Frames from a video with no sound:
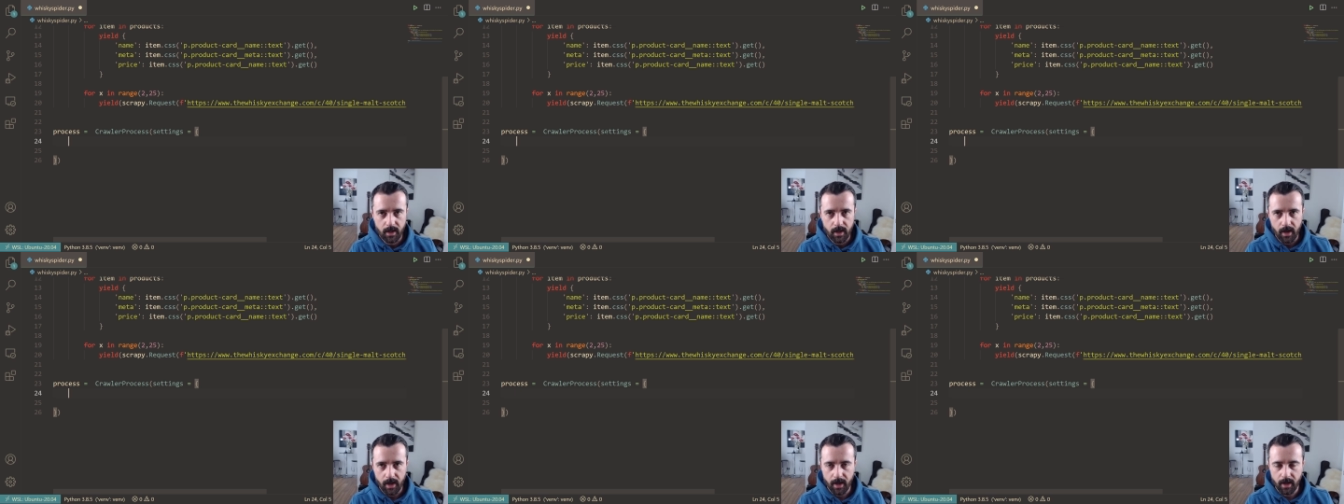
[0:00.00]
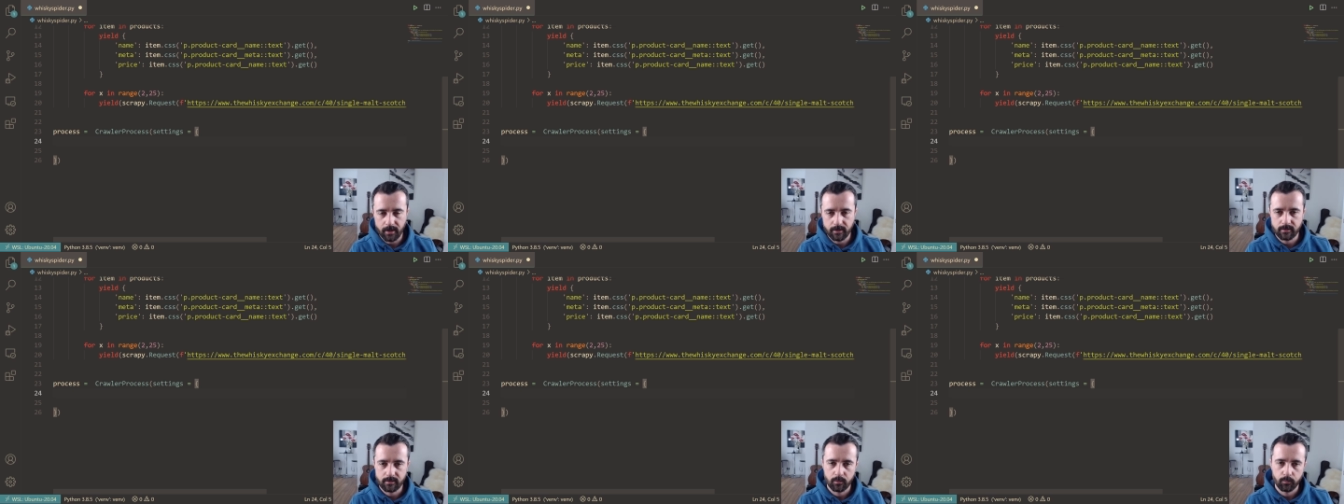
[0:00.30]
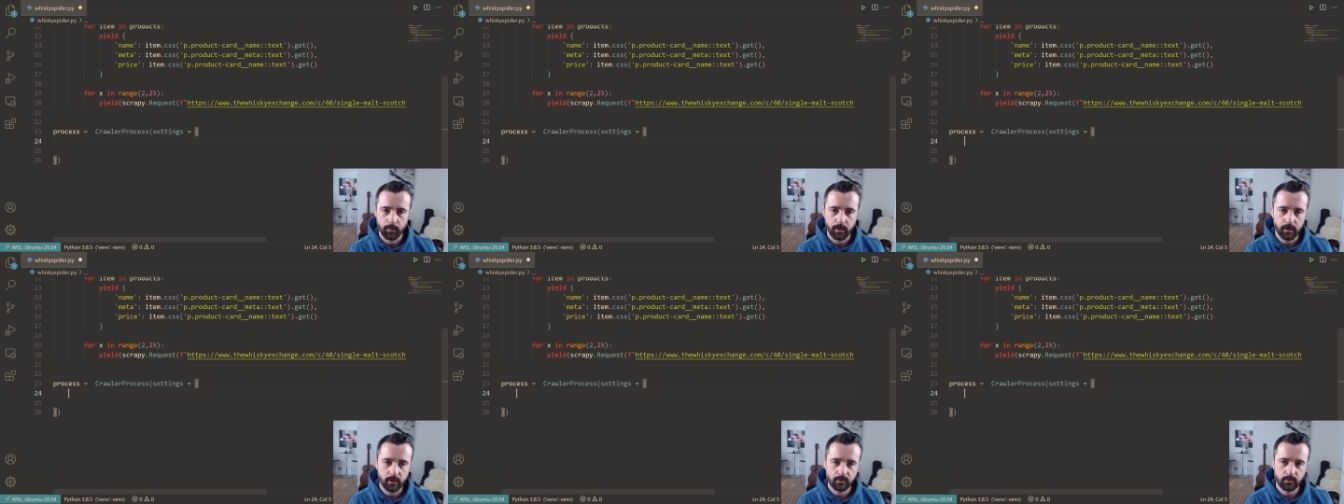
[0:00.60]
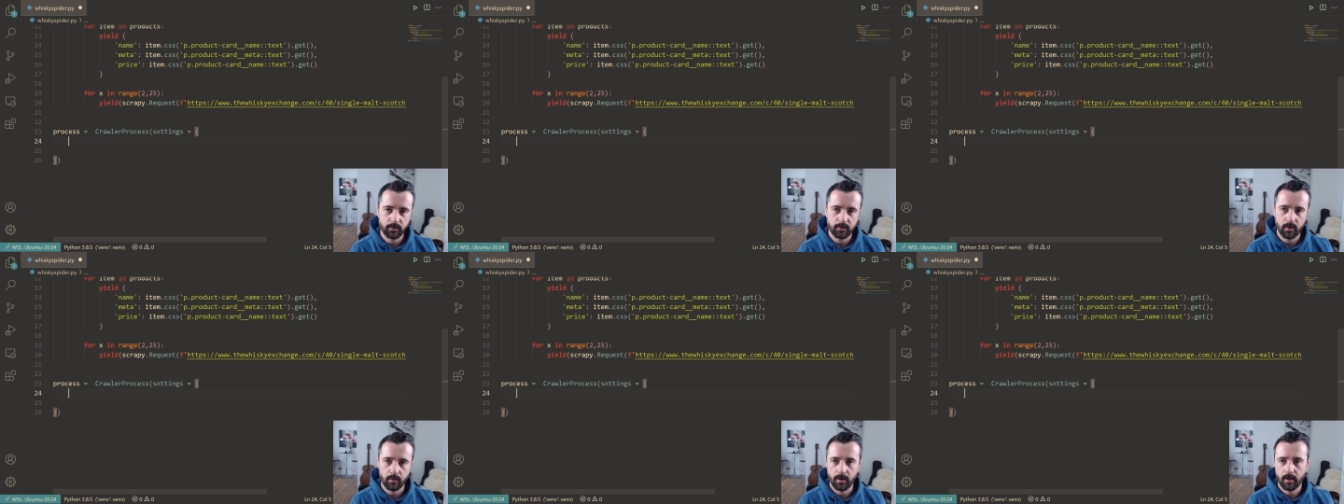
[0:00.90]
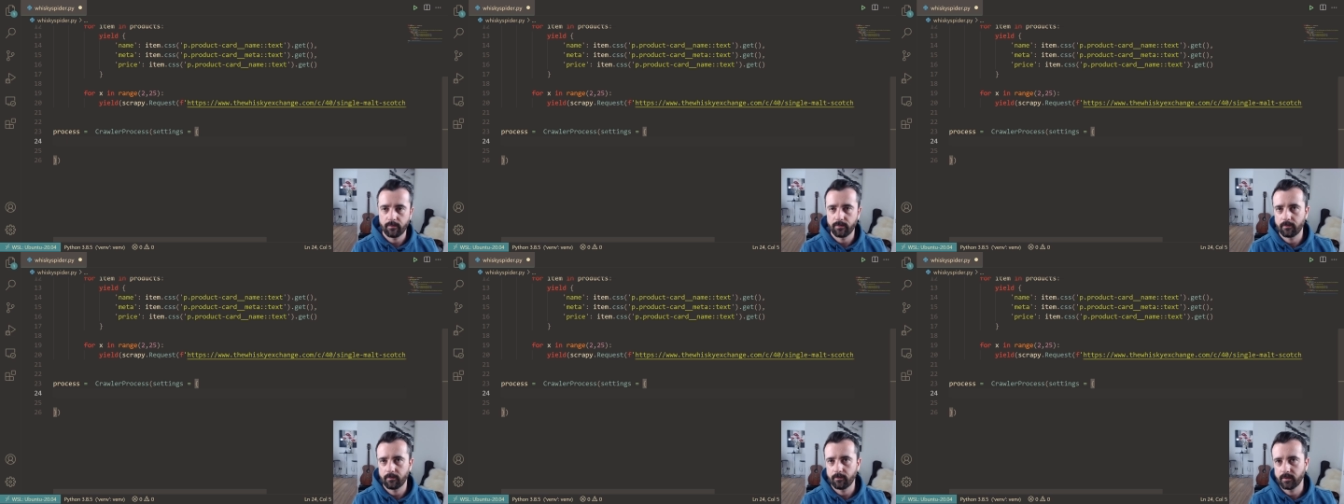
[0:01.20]
And because we don't
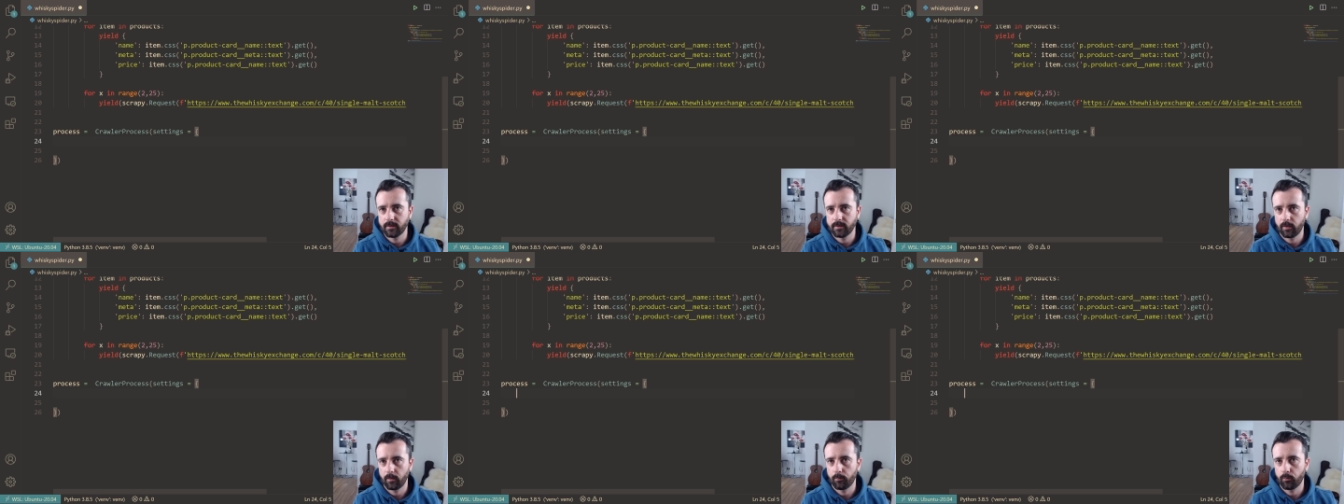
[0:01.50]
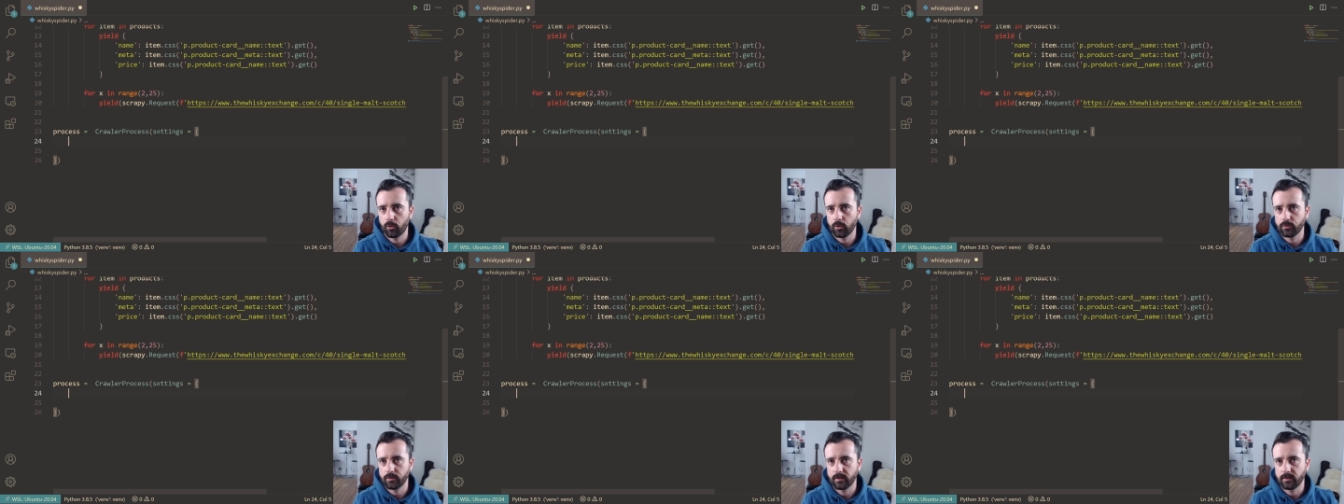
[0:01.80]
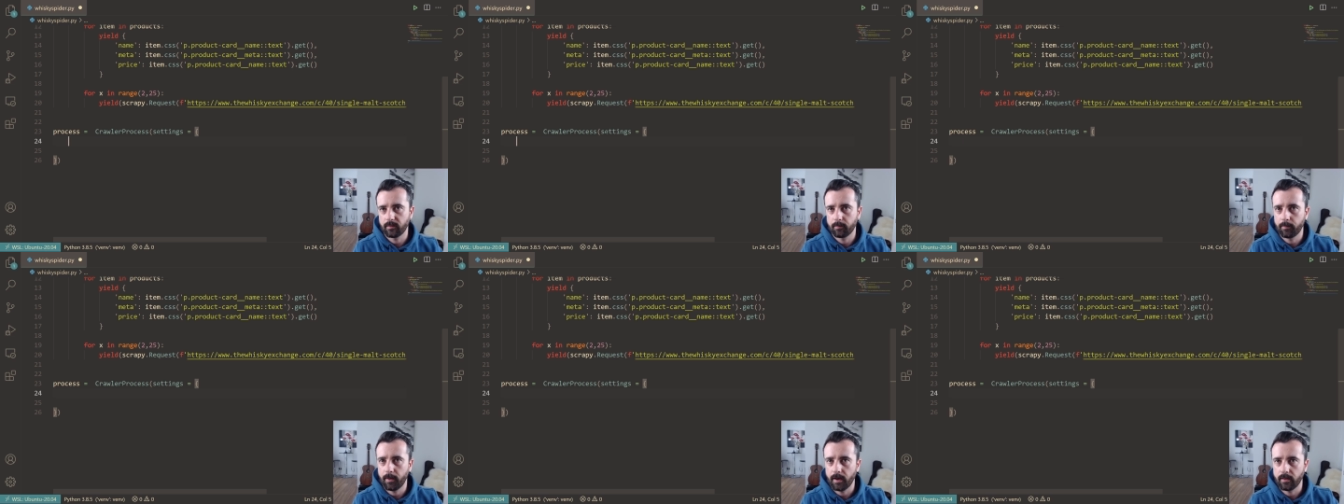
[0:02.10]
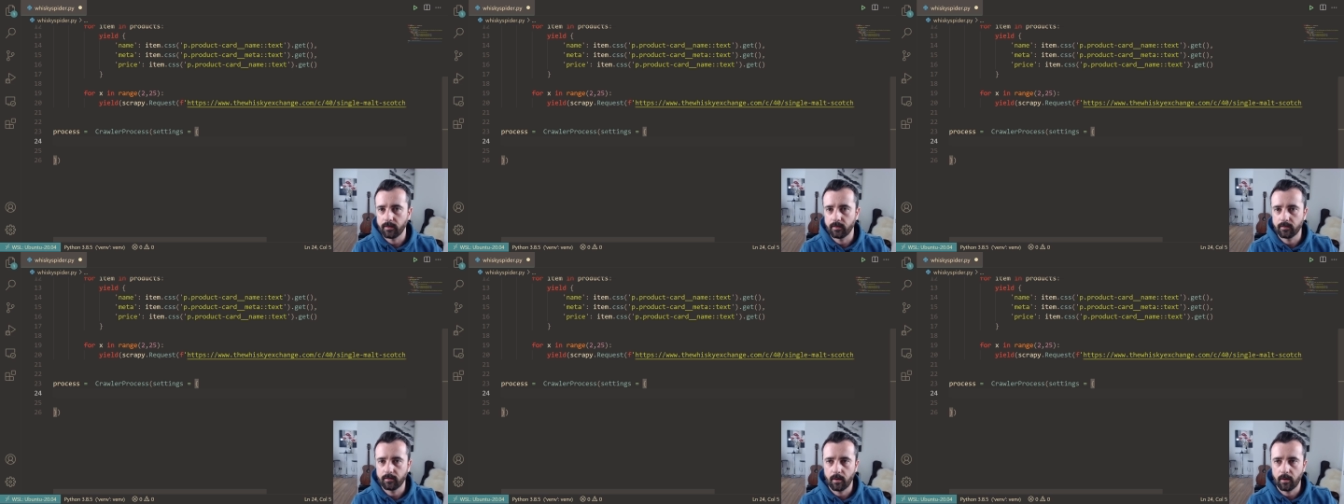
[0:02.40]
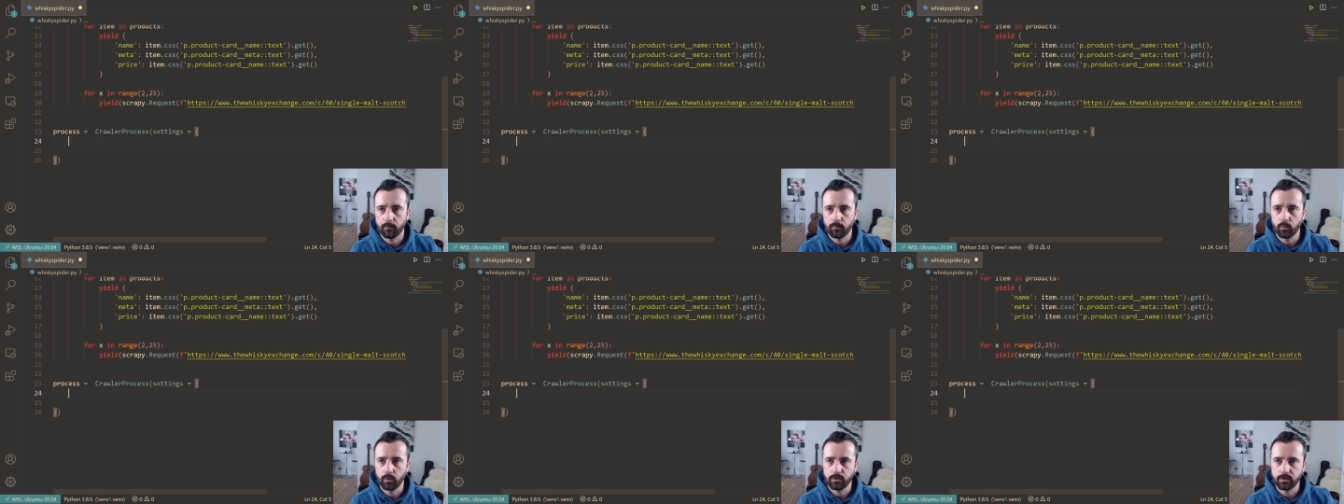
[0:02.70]
have the rest of the project to back this
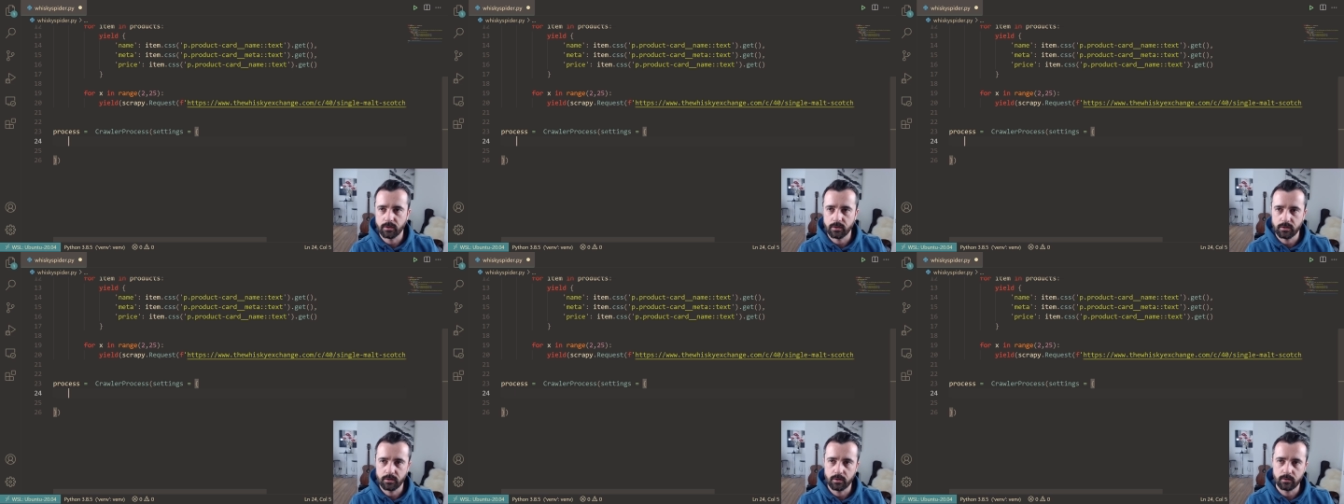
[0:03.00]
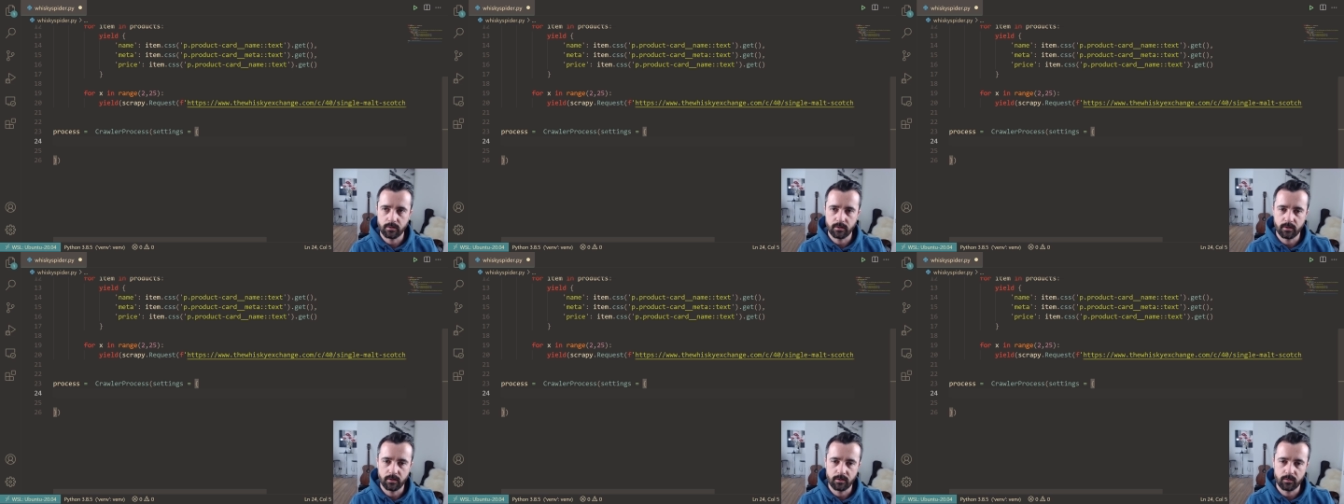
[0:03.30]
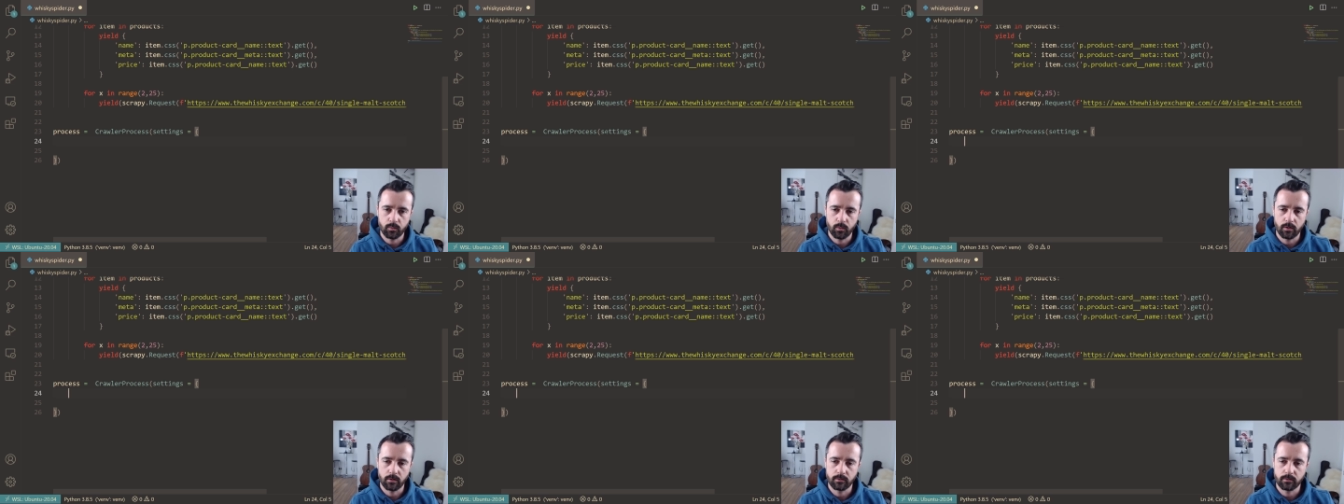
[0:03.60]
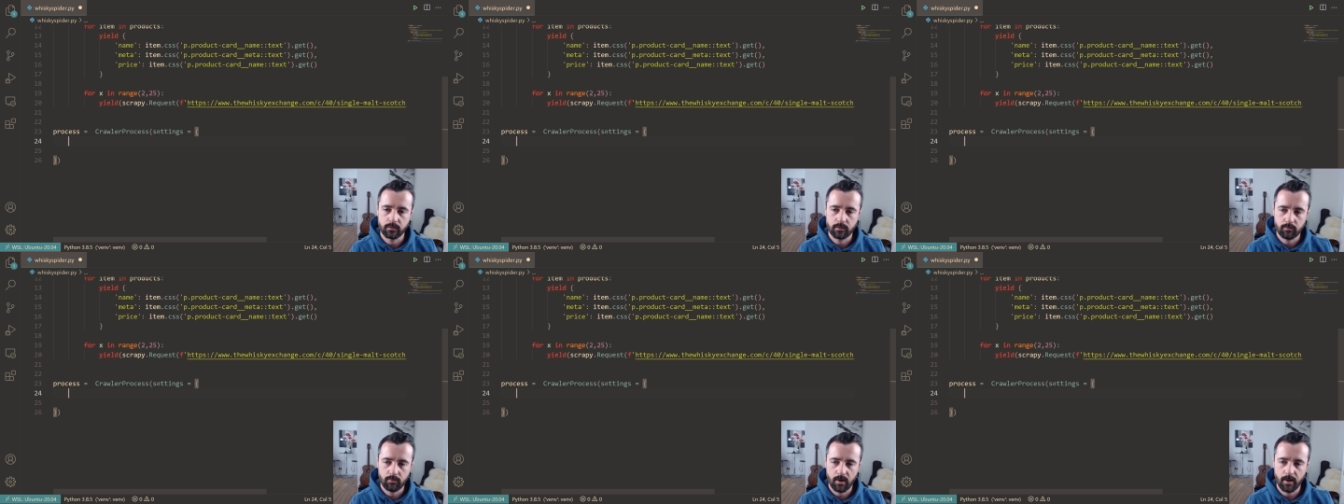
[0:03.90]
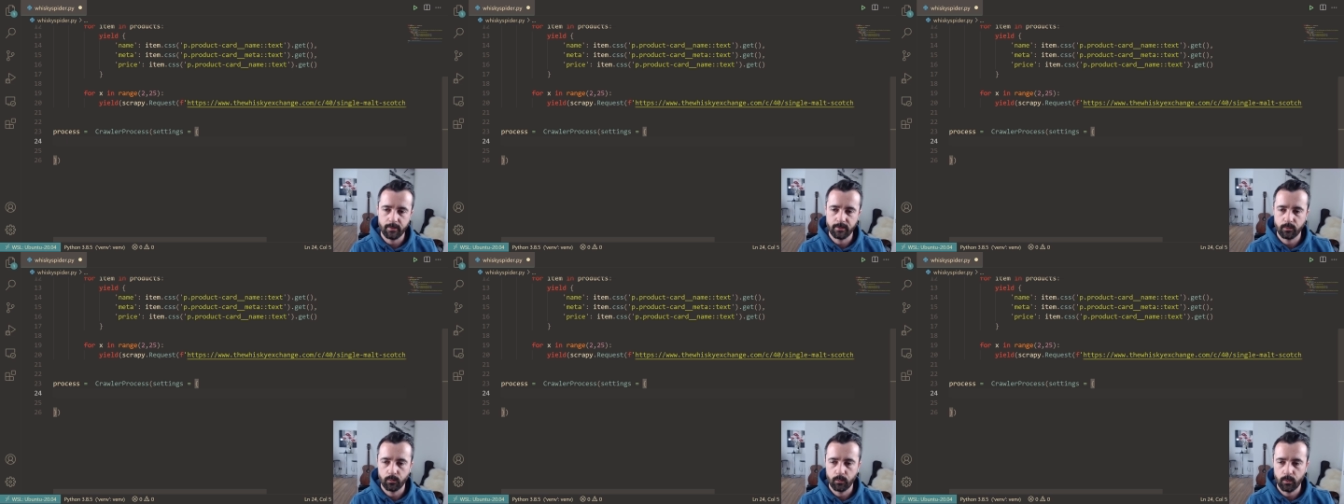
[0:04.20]
up, we're just using this one script.